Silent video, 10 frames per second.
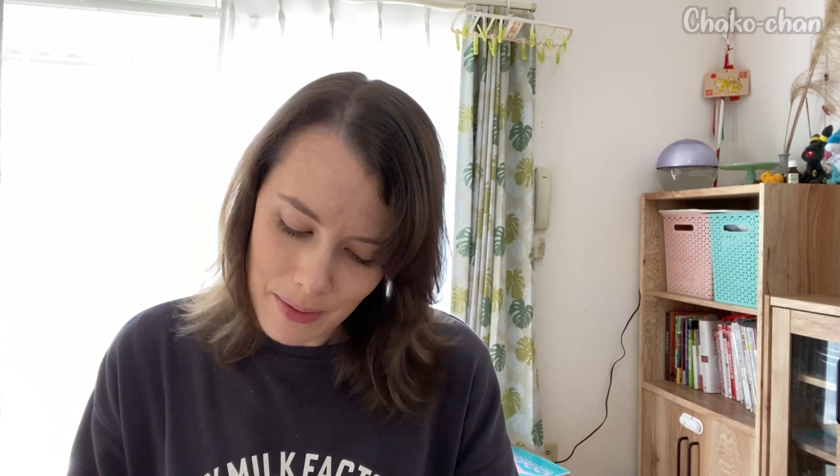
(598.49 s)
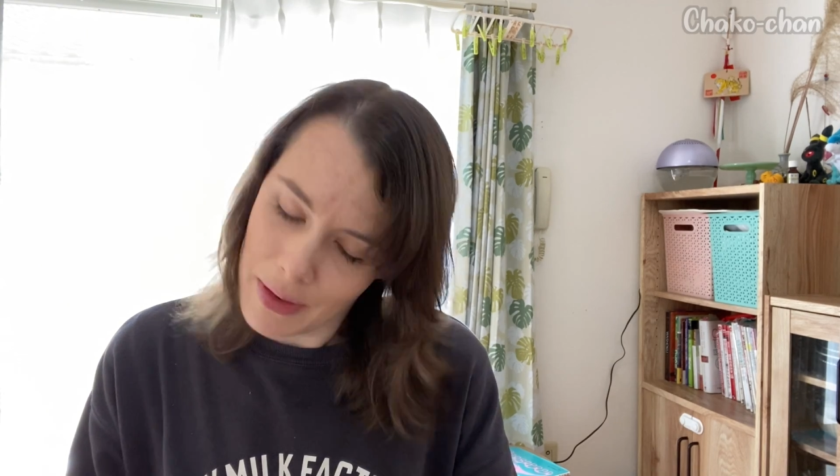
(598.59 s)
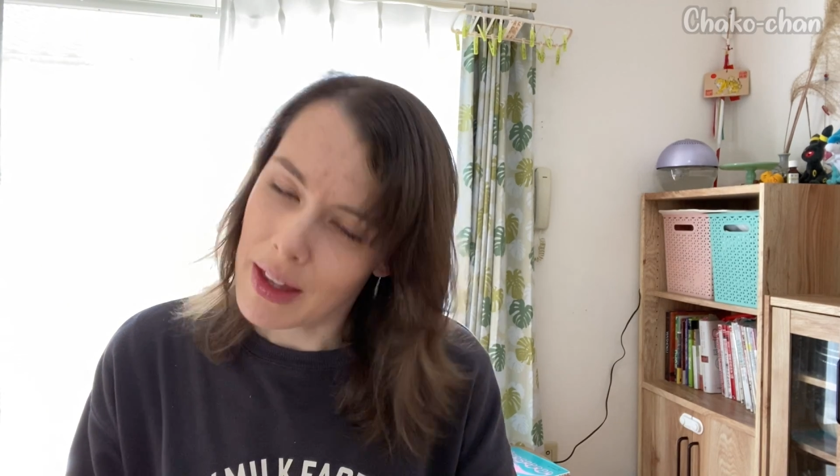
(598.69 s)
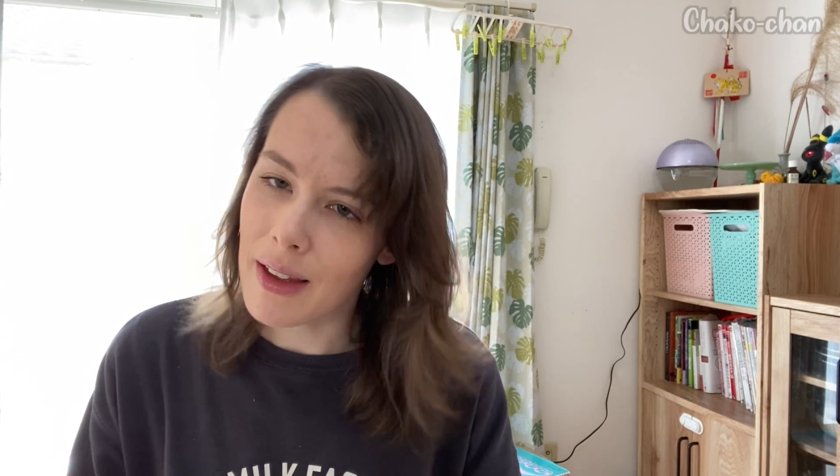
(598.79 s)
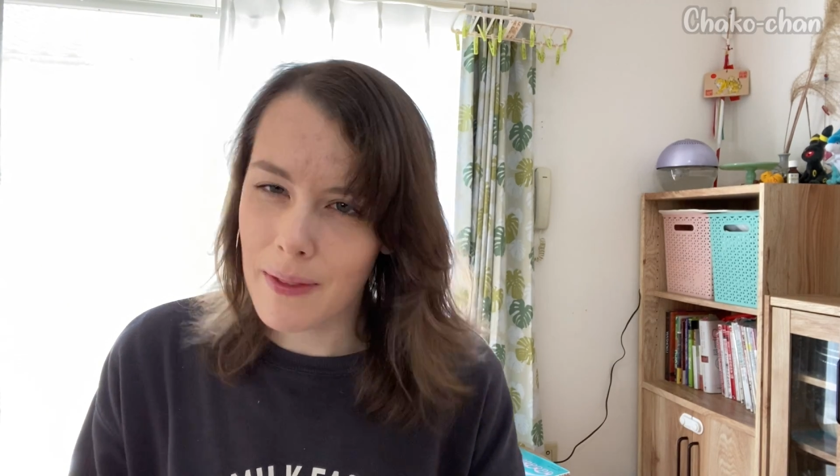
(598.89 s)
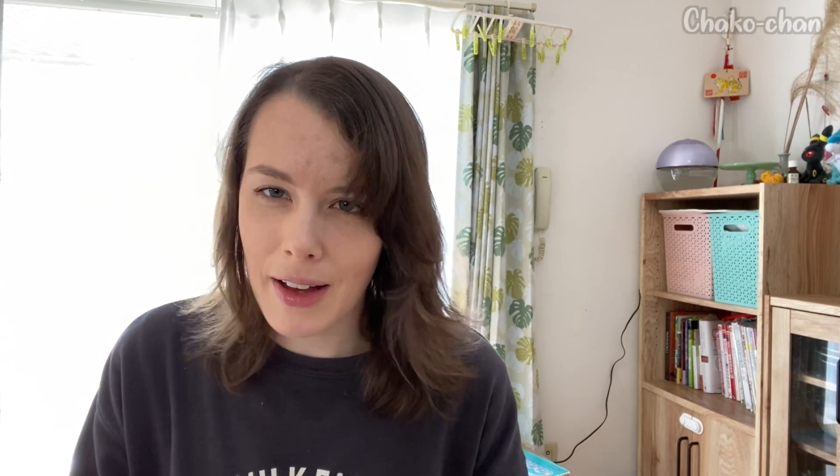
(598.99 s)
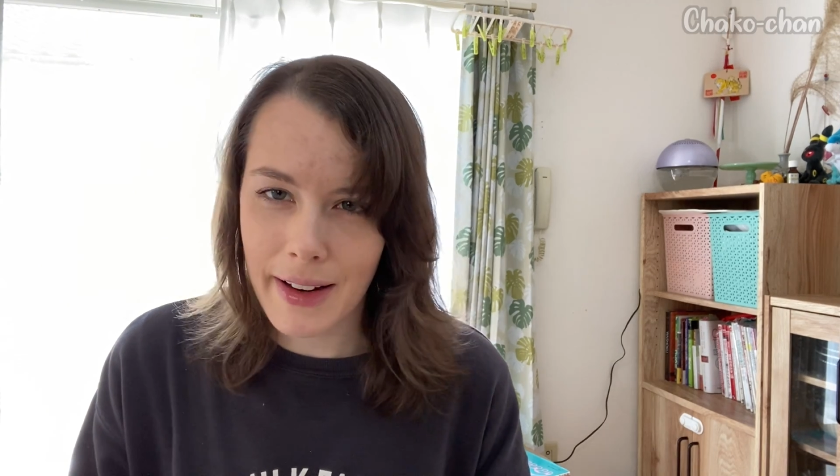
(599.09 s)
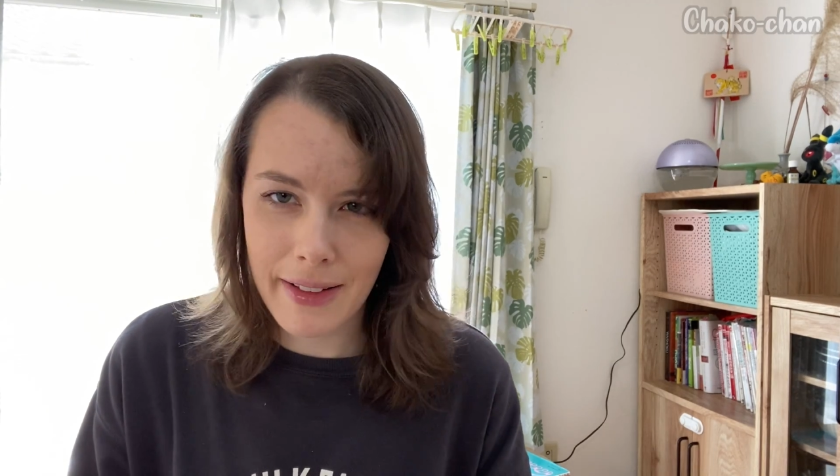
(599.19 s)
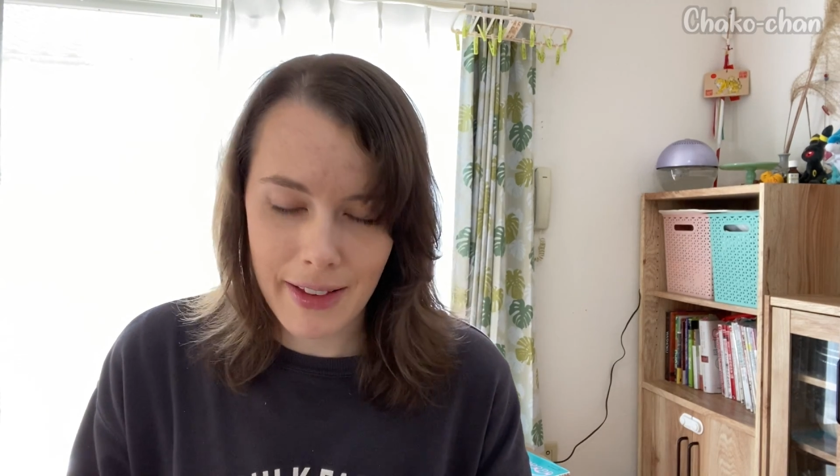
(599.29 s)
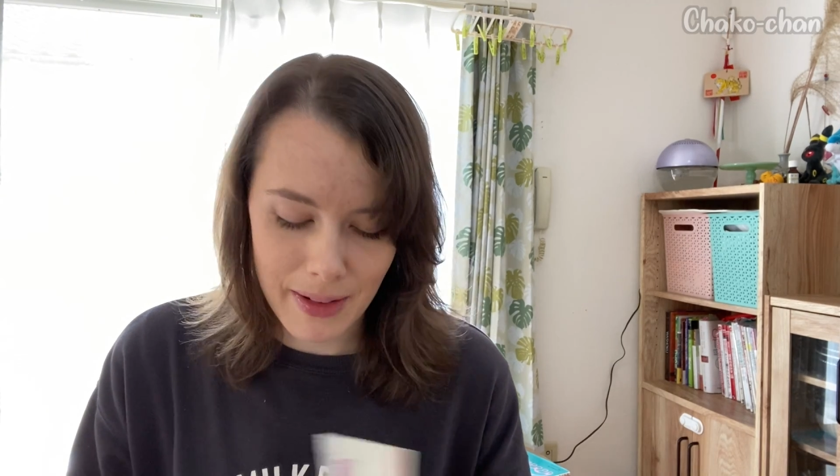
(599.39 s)
I think I've
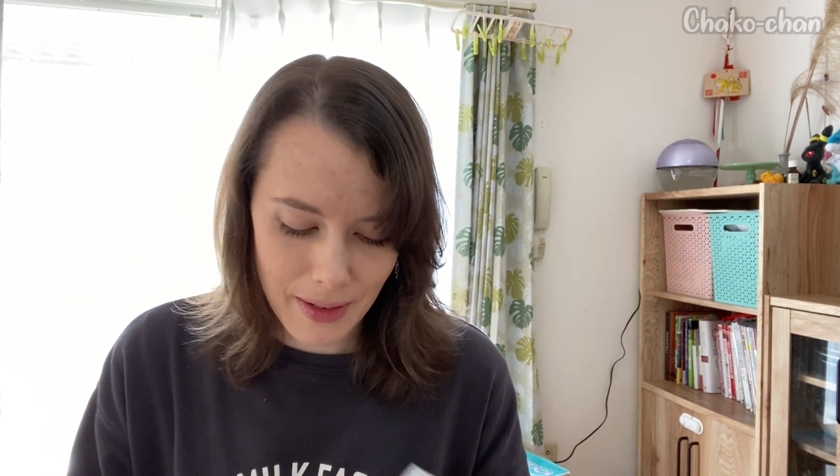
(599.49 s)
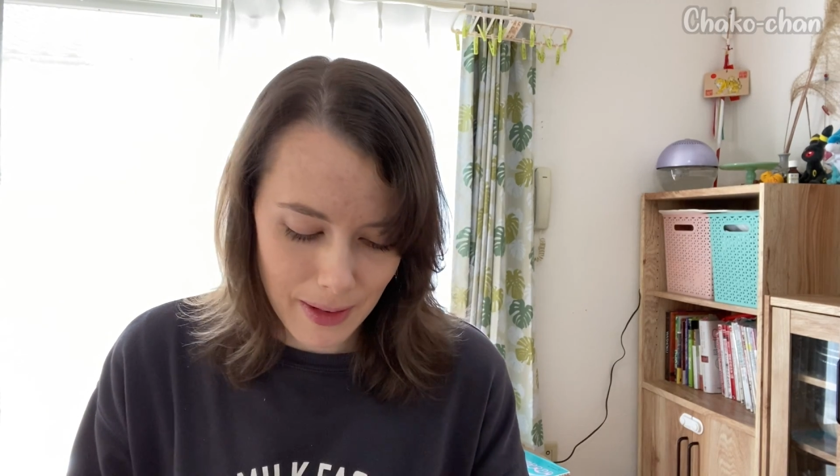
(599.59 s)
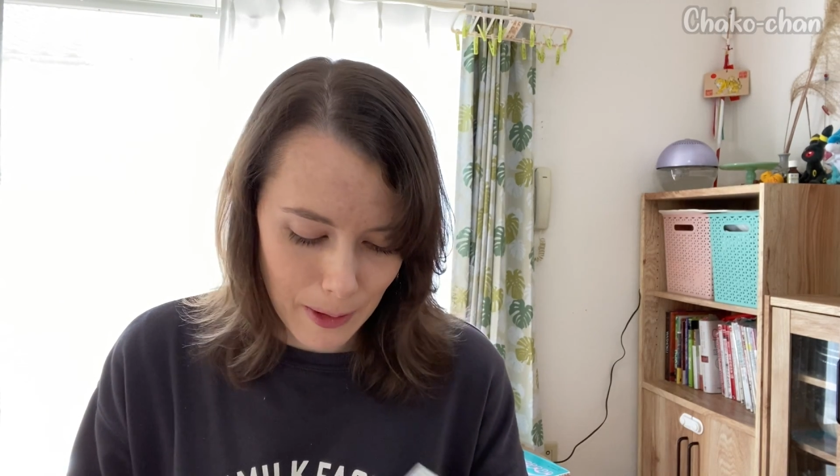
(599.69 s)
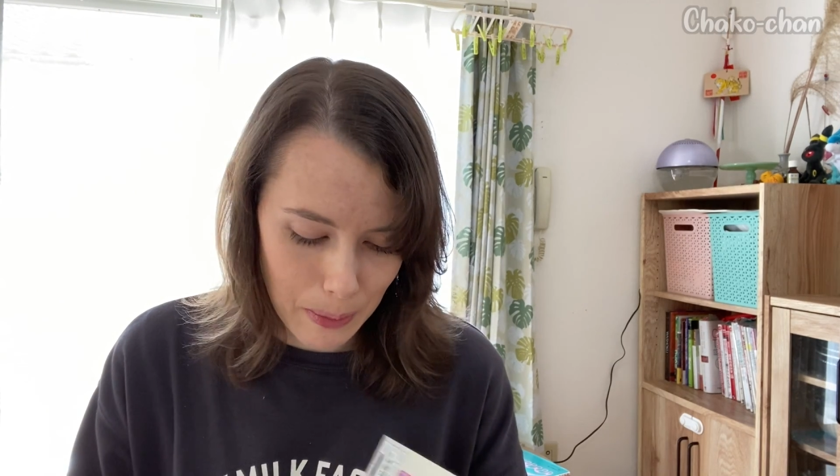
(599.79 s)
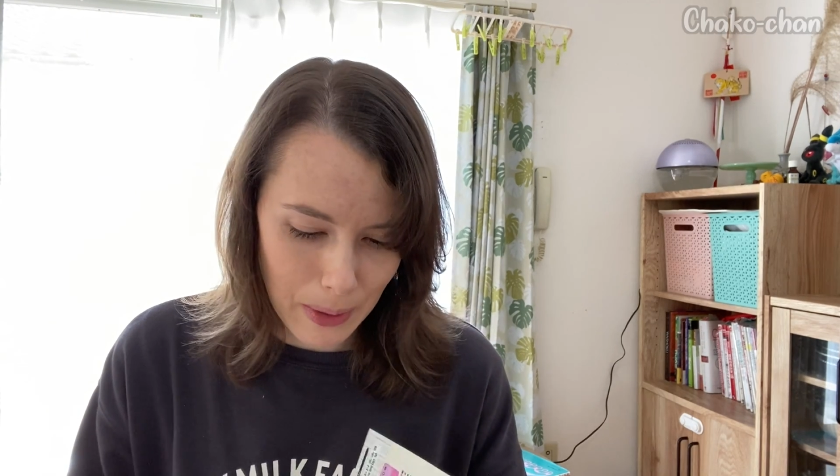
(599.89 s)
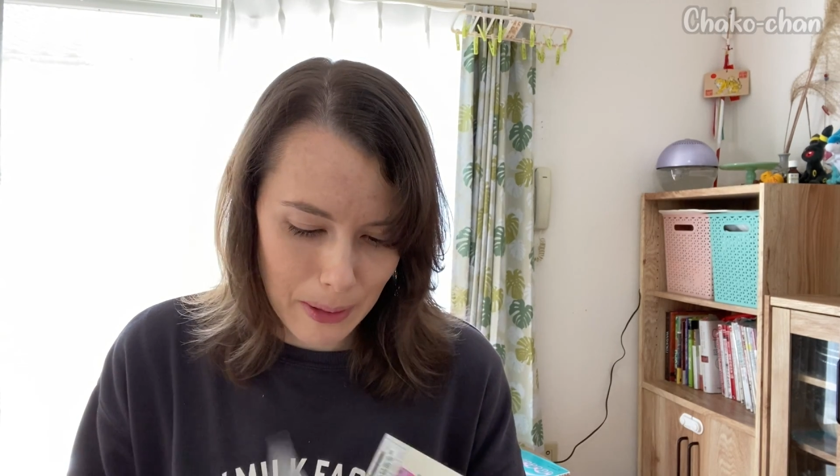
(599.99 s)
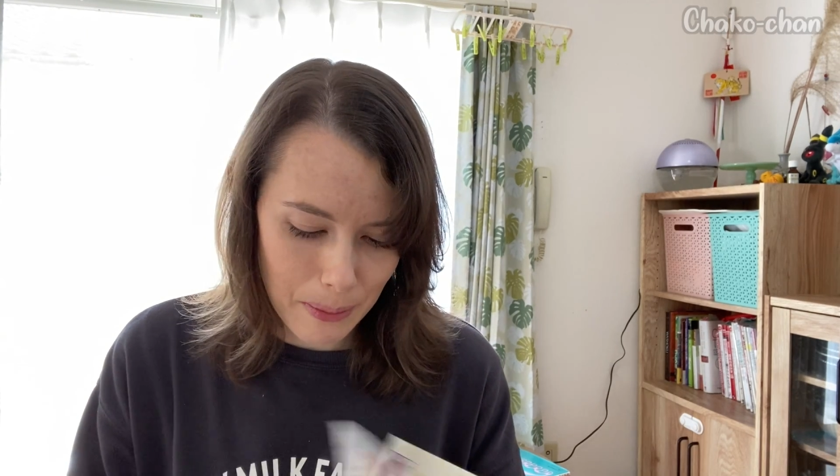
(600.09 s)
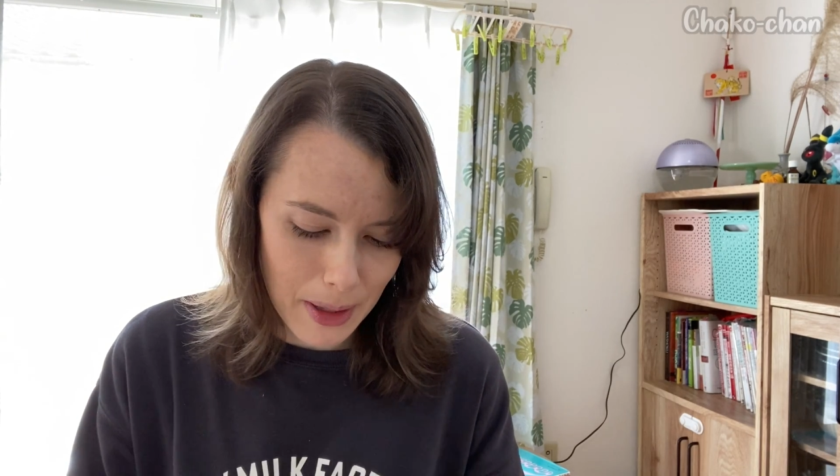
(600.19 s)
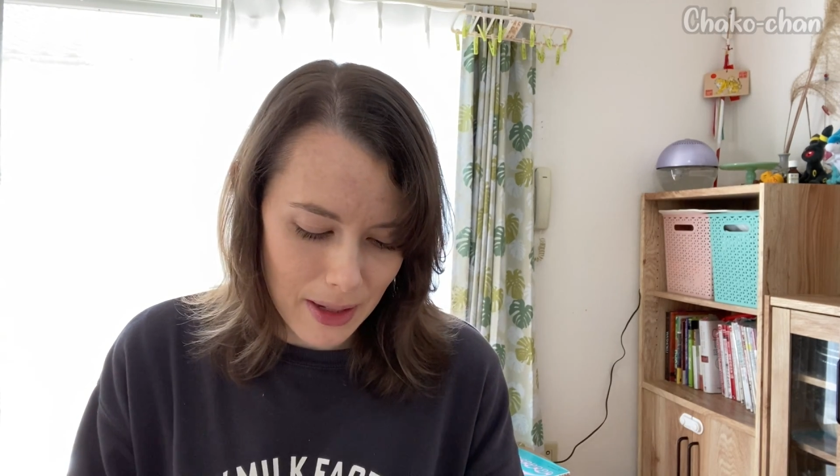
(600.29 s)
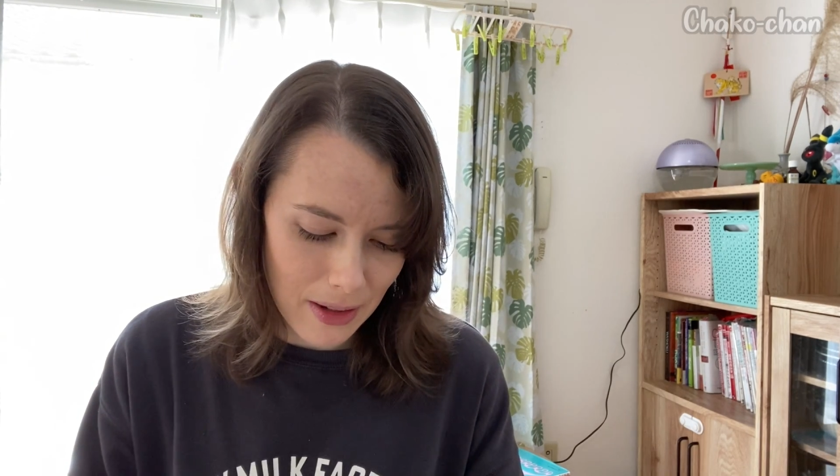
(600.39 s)
got it down at this point,
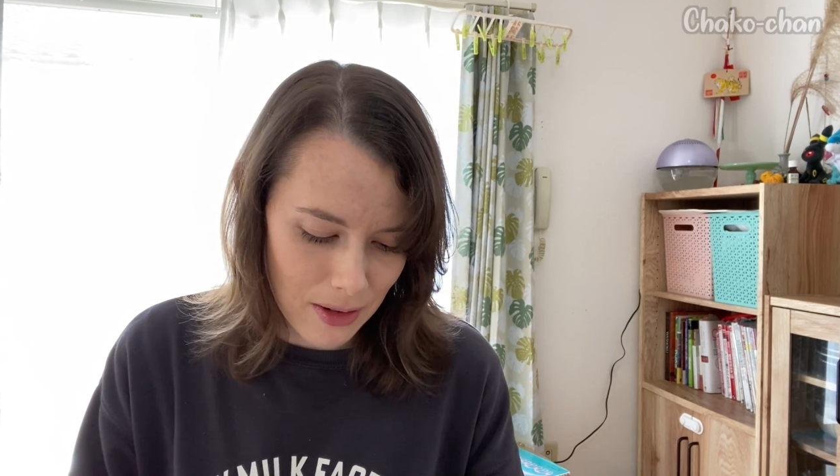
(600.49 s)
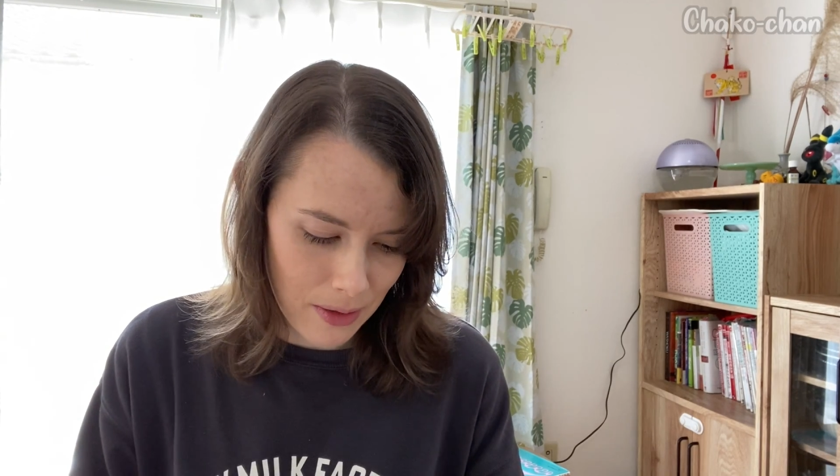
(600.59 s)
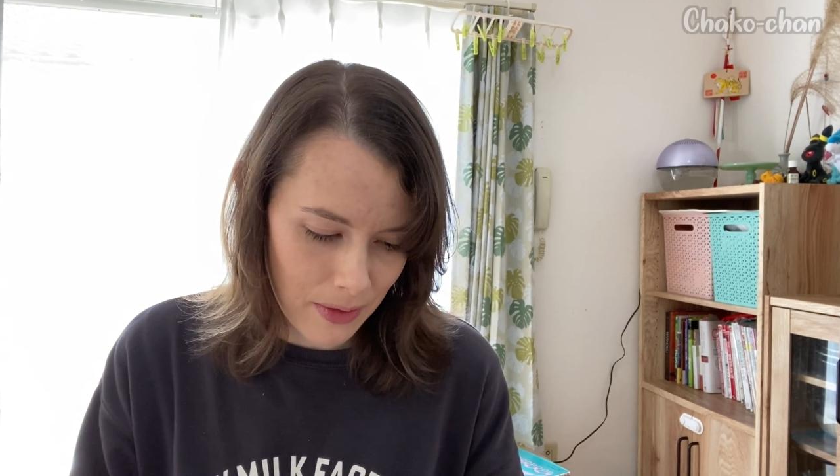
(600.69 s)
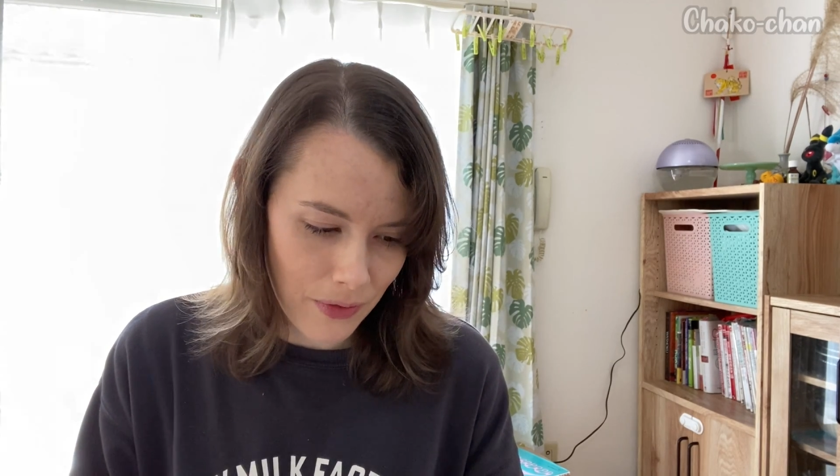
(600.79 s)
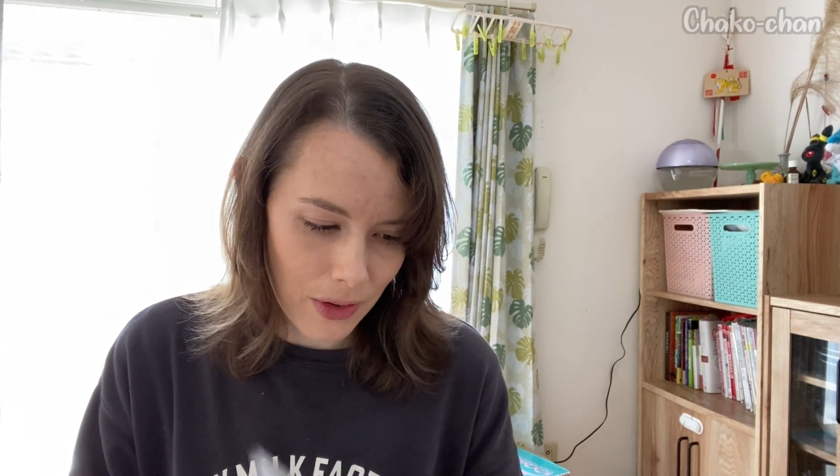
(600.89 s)
but you know,